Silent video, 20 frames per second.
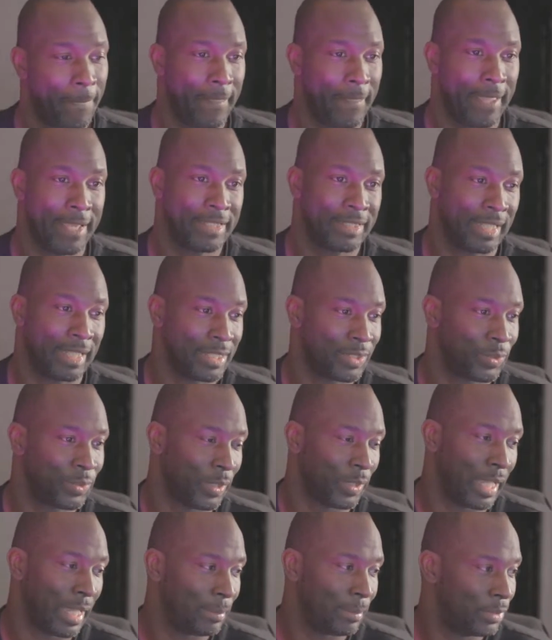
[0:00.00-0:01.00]
That's that's the
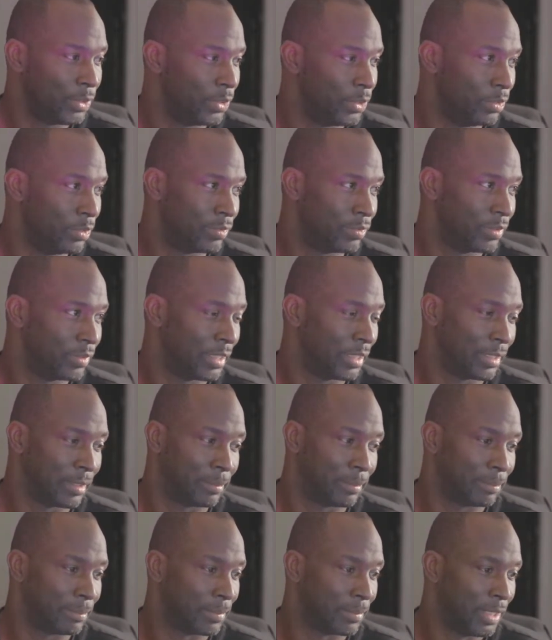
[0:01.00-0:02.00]
way I move.
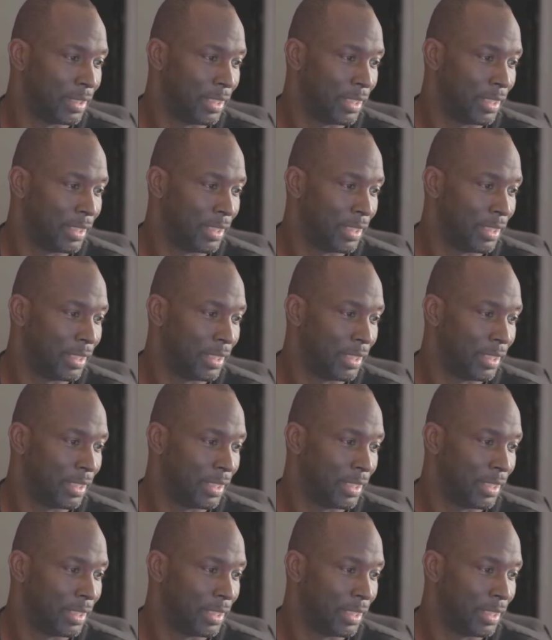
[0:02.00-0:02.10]
Um,